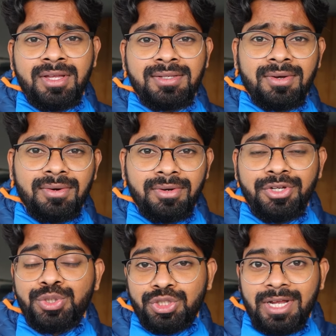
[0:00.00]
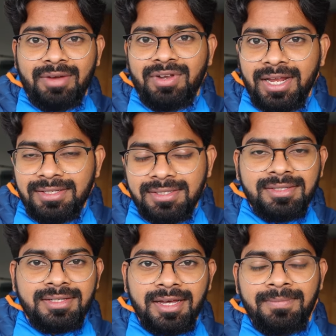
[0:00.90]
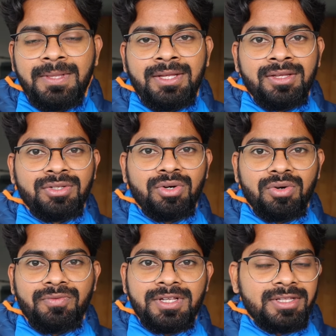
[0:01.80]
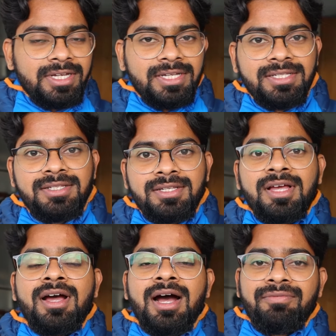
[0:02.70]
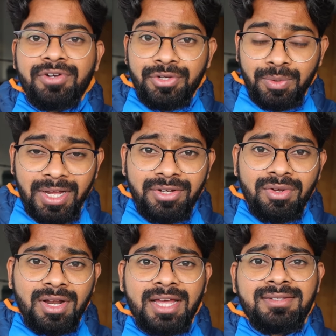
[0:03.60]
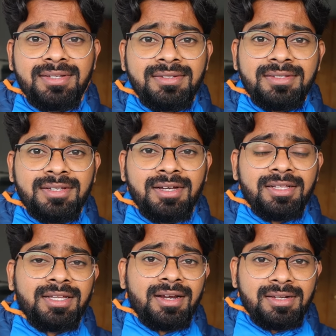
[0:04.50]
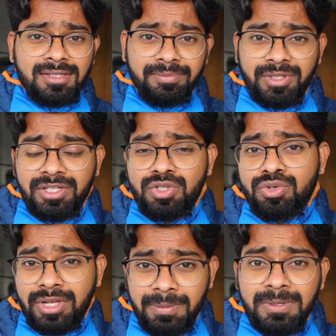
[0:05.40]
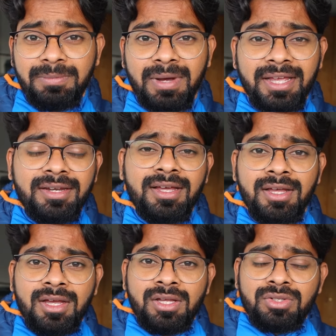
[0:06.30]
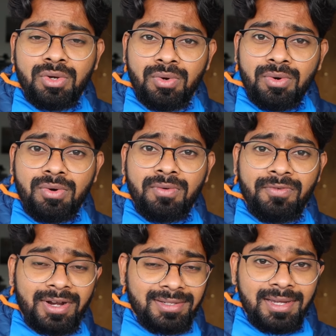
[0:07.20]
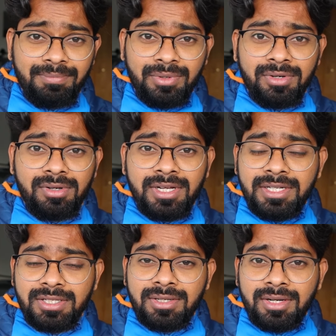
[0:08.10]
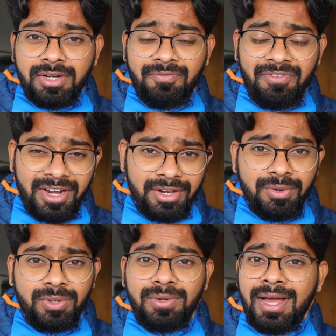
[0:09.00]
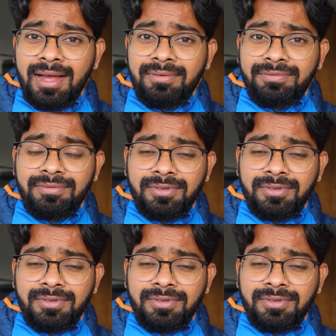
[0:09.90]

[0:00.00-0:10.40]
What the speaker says: so you should have a license. Yeah. So first thing is, after you get your license, there are some things to keep in mind. So for example, it's very good to have